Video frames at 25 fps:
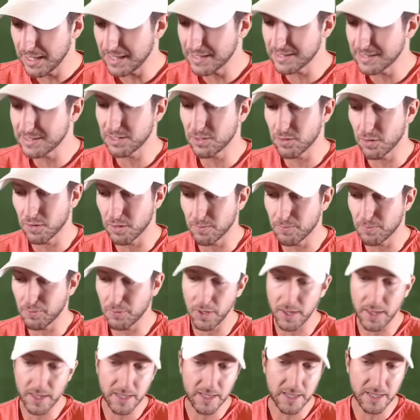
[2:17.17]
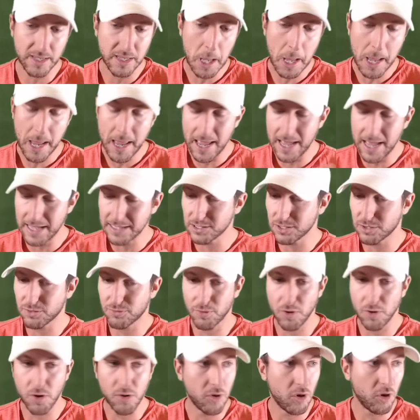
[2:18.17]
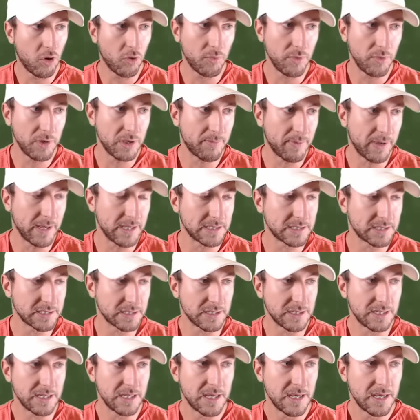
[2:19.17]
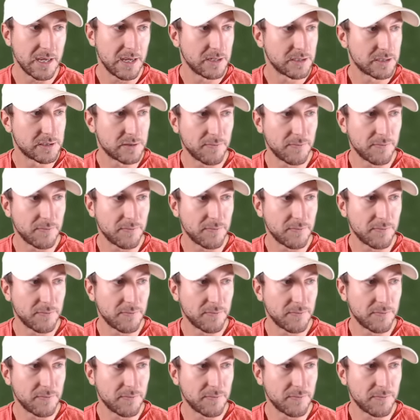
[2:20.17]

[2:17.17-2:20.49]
is he going to play, hasn't thrown all week basically,